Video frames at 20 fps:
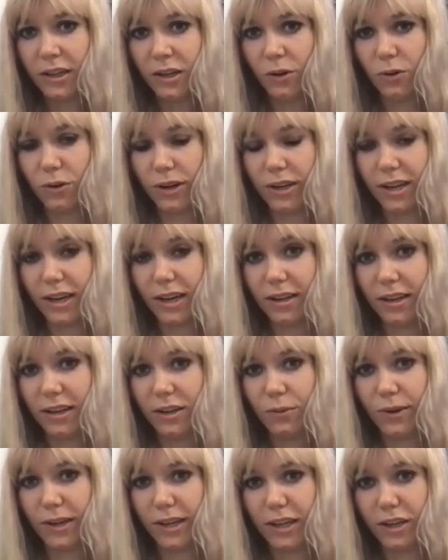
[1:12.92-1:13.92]
organic
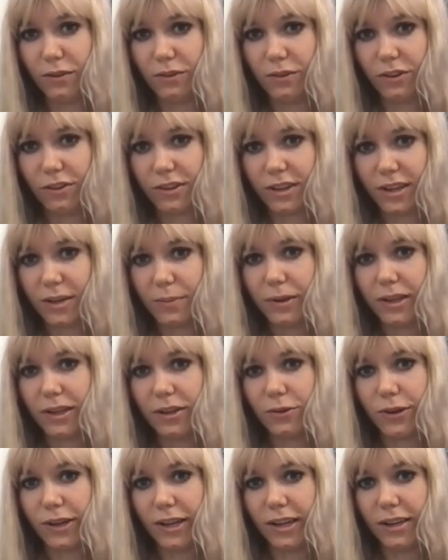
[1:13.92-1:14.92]
way of just kind of being
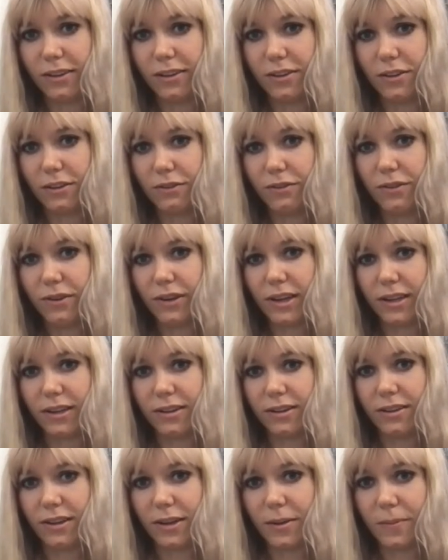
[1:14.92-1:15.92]
creative
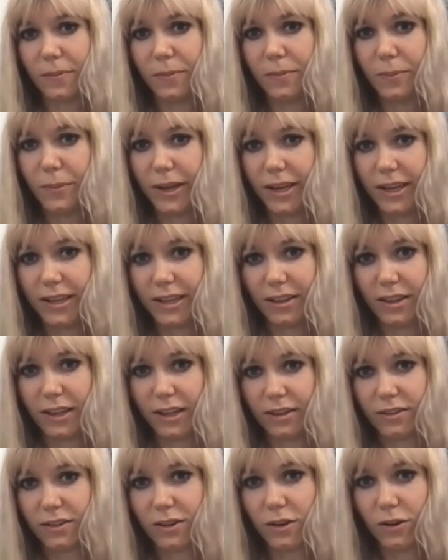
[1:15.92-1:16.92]
and making
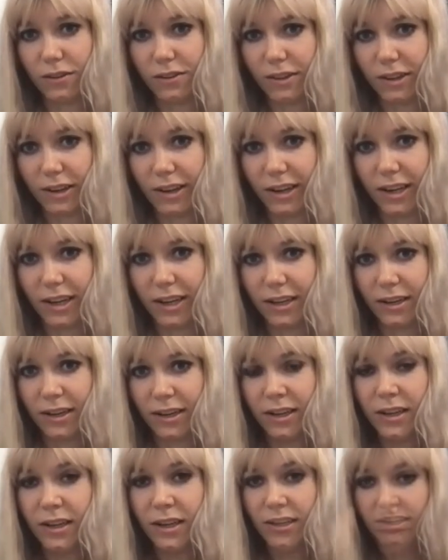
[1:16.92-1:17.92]
things constantly. And
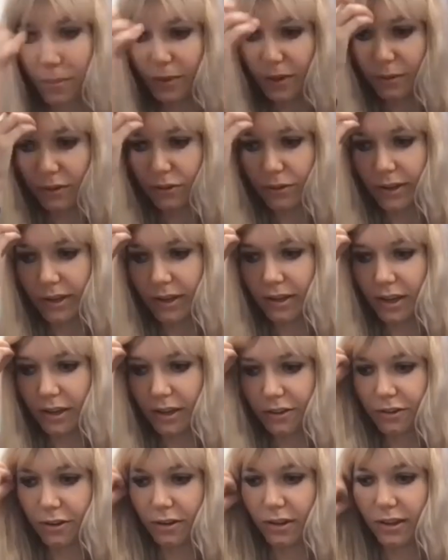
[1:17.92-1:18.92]
it was quite a
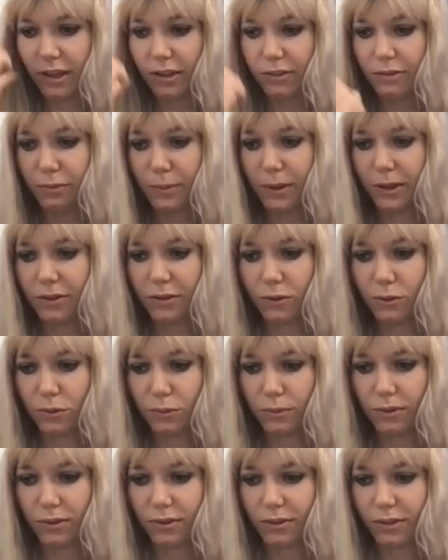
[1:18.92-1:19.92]
natural thing for me to
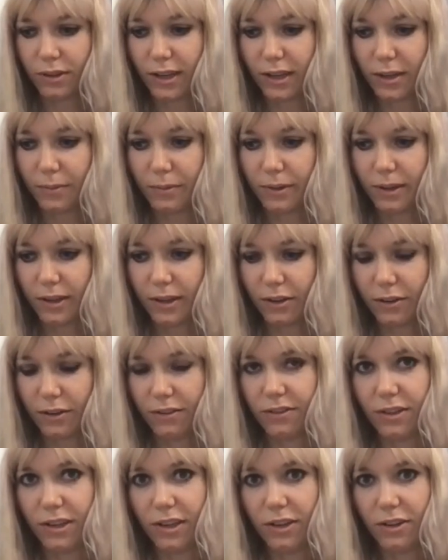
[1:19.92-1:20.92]
always kind of
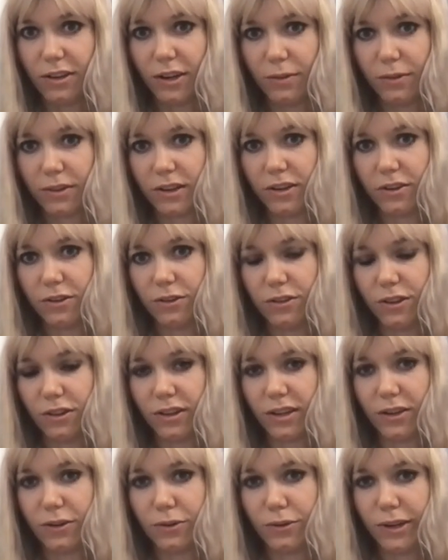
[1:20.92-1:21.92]
consider that I was going to do
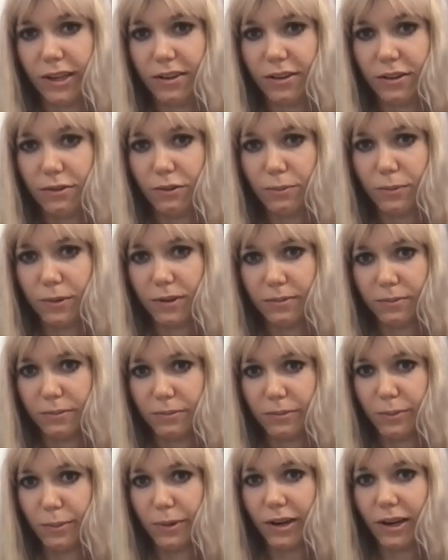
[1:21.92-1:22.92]
something creative in
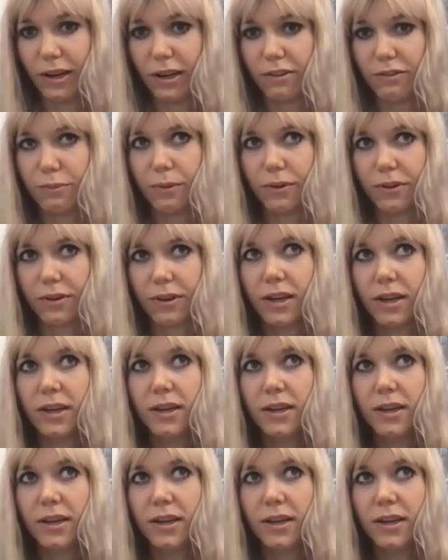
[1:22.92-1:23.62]
my life, but